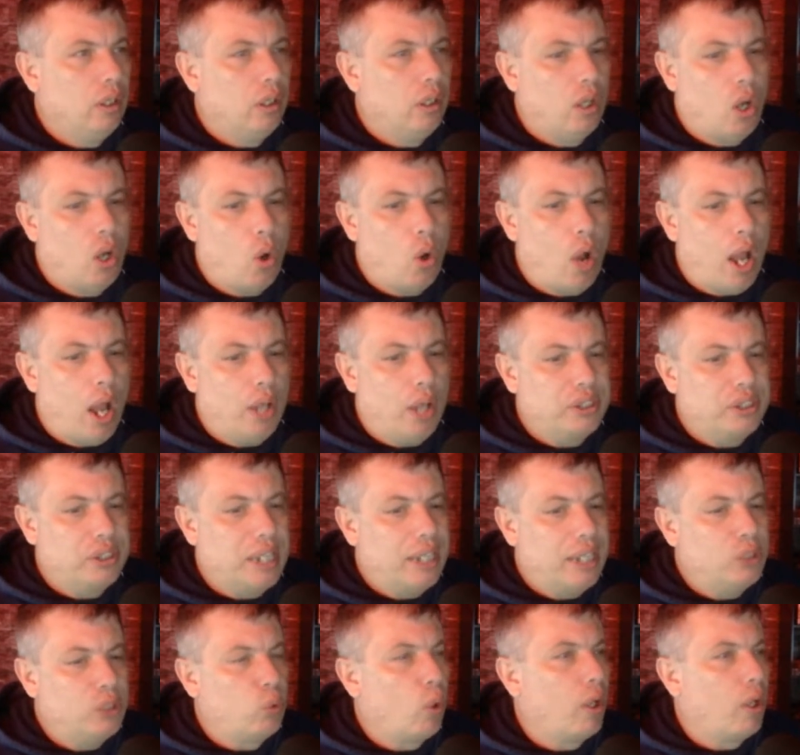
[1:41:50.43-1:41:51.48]
Ohio
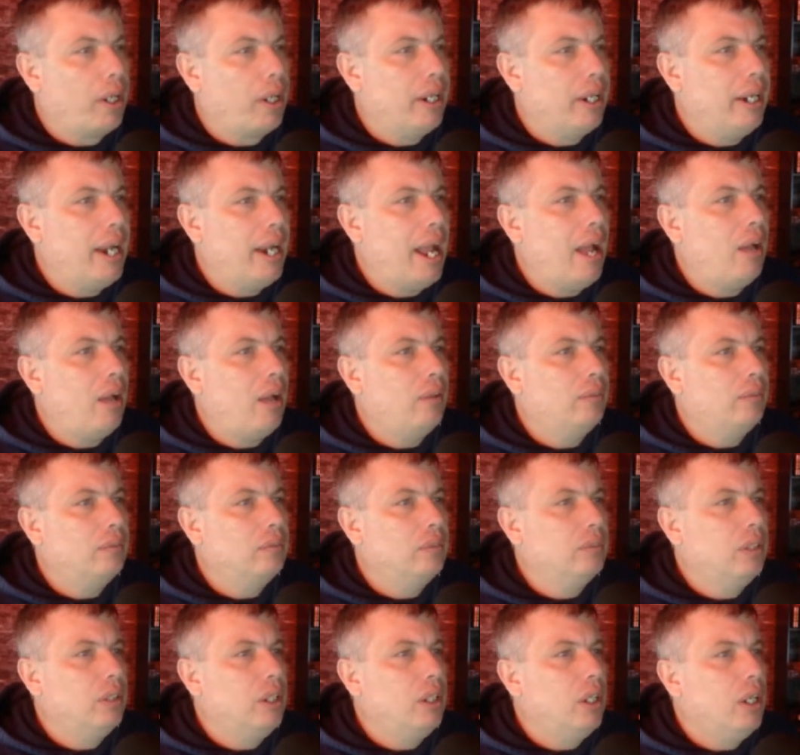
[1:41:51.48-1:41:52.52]
State's working it out.
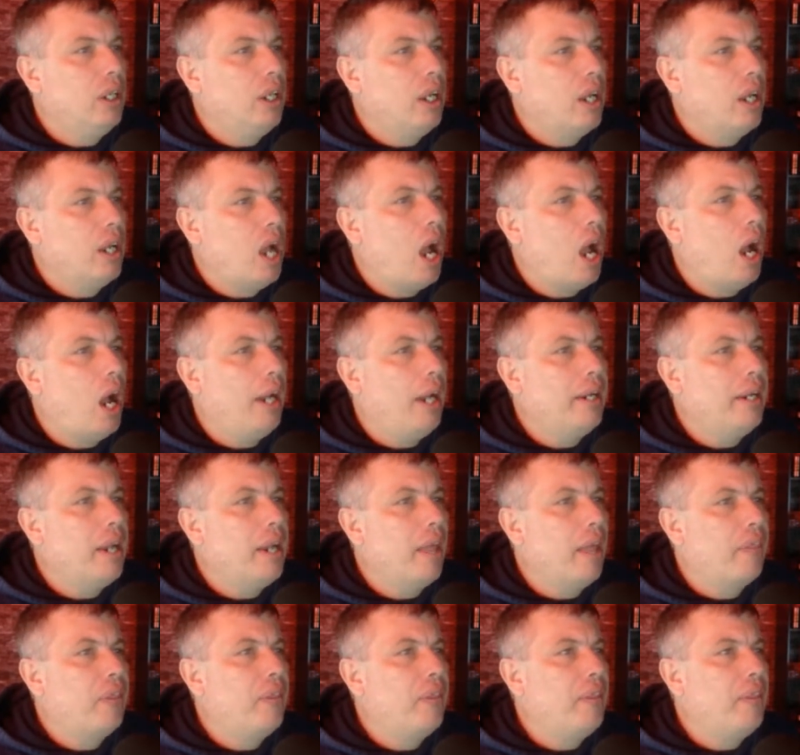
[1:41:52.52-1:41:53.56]
High,
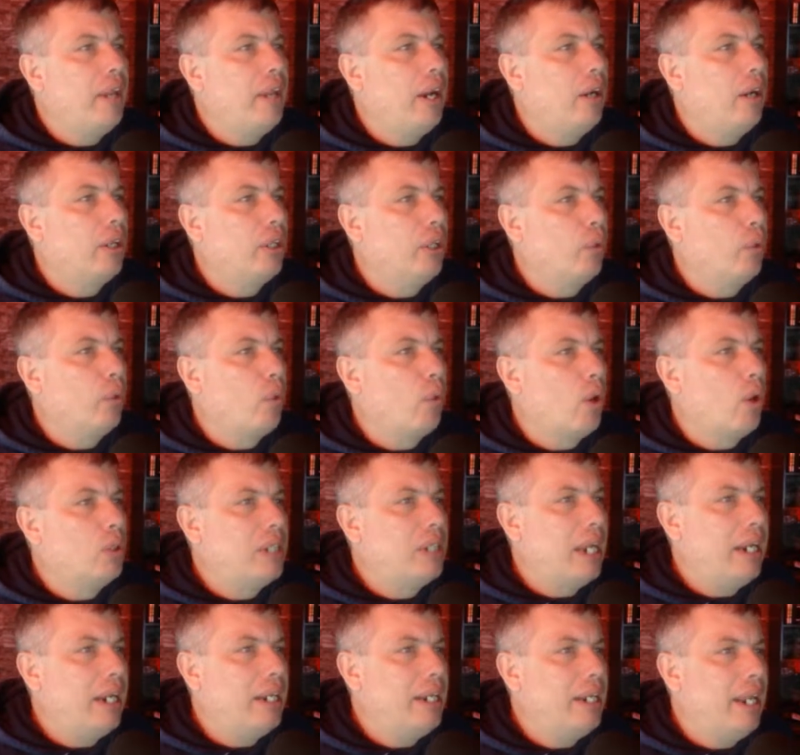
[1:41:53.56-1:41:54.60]
nothing there. Going to
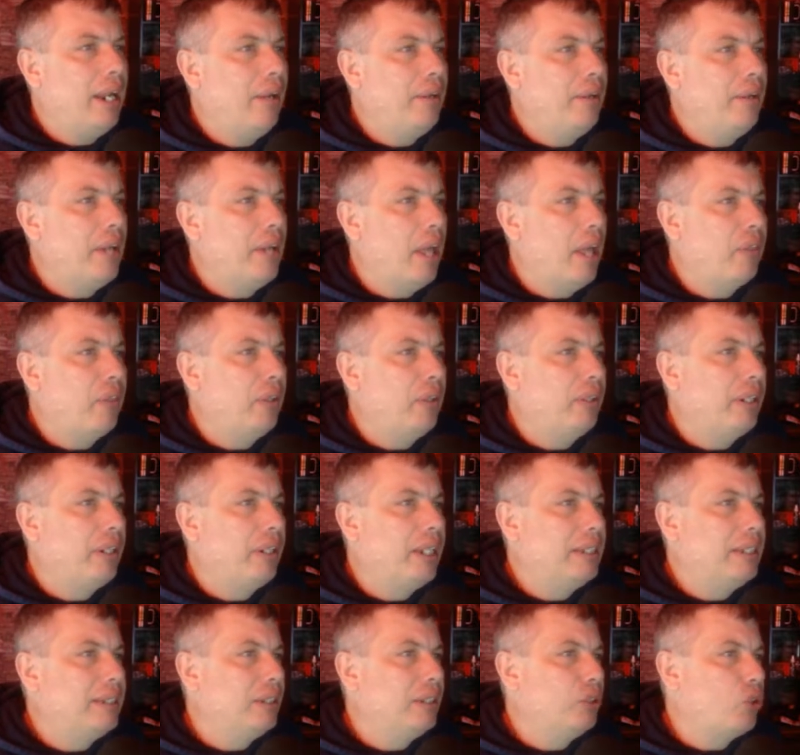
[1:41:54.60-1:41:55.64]
rotate it down, nothing.
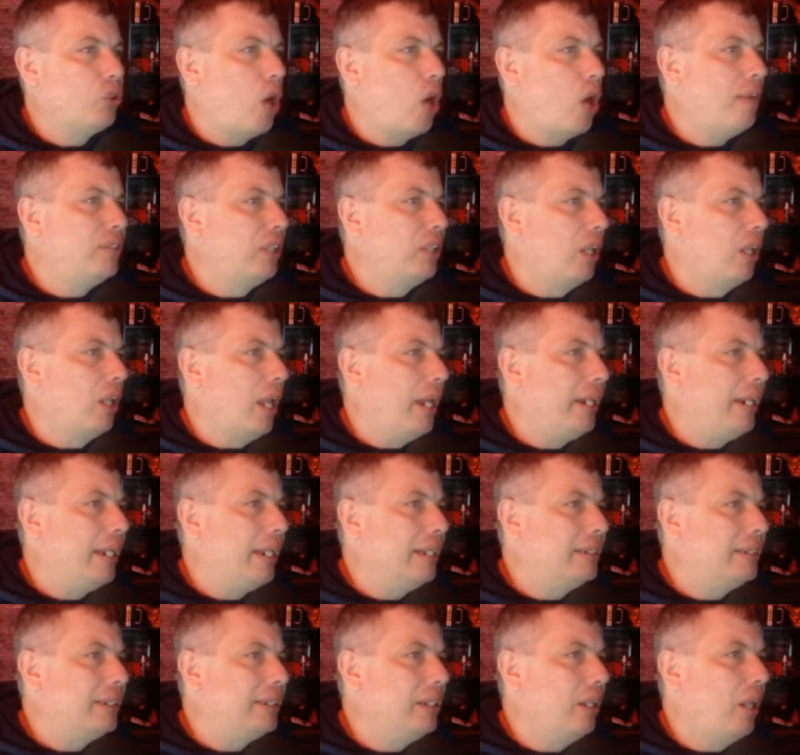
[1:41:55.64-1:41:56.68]
Gets it, drives the lane,
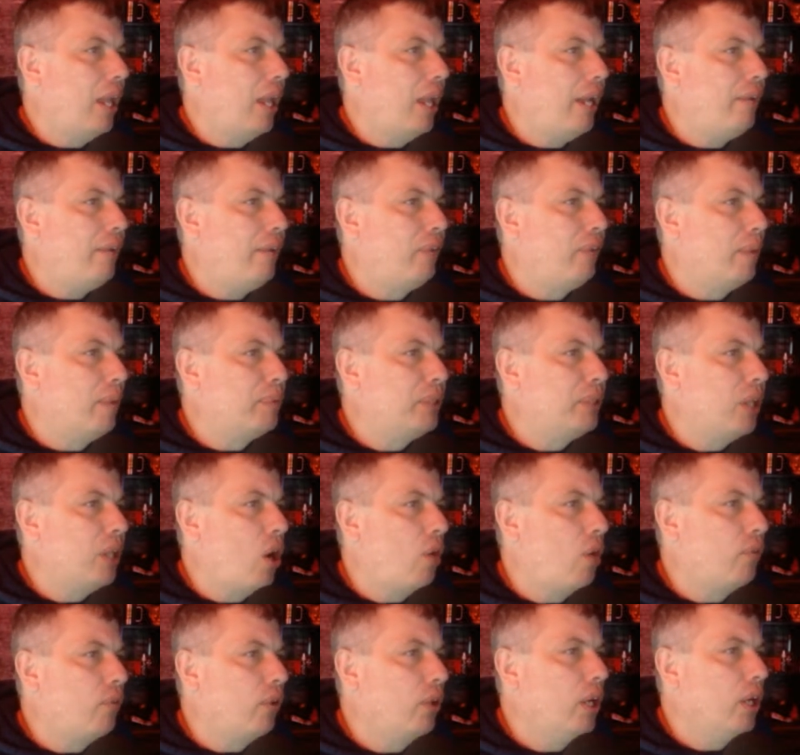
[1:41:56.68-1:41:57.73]
gets in the lane, flips it
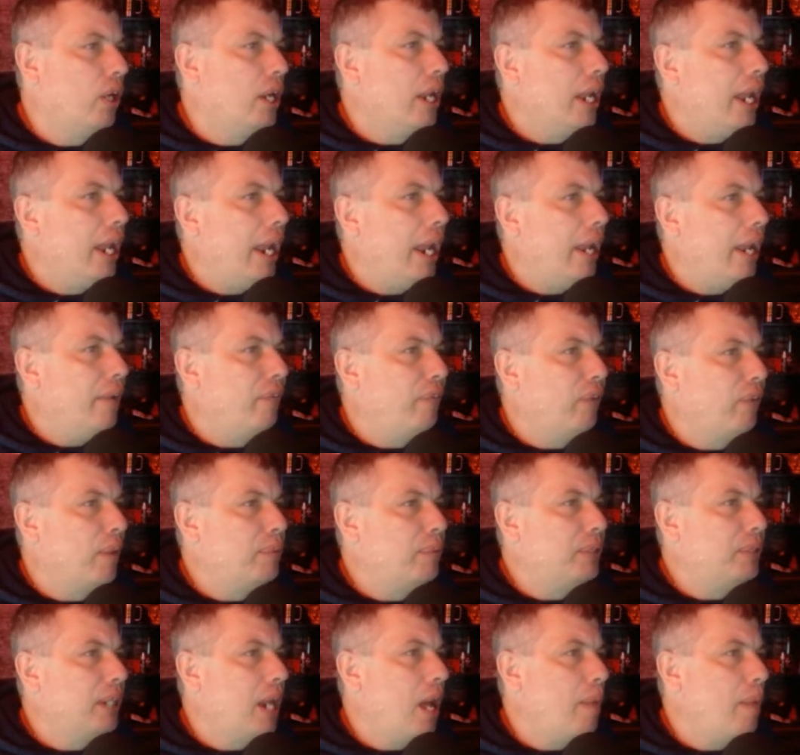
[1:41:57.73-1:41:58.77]
over, and
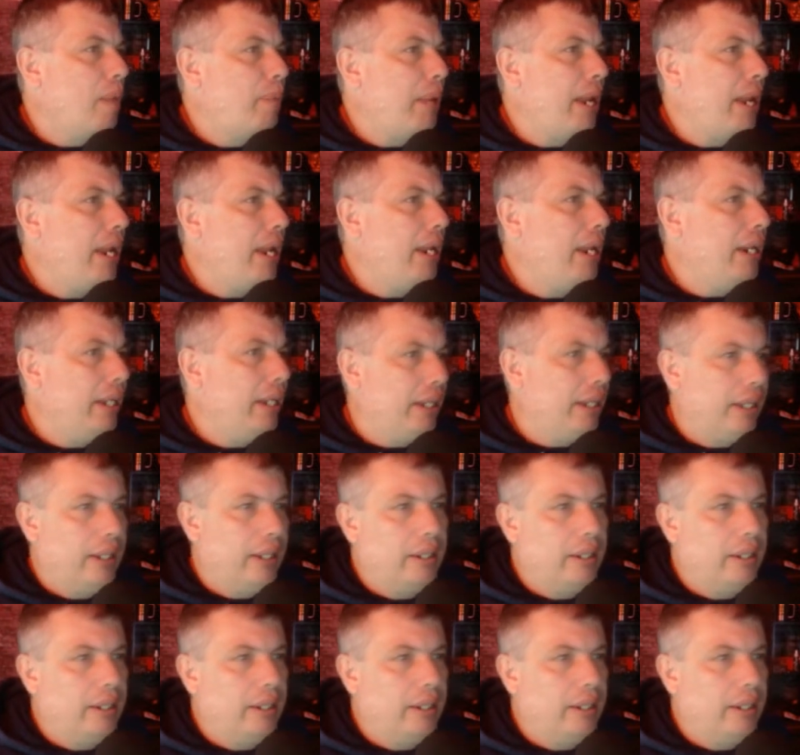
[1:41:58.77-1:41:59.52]
flips it up and in.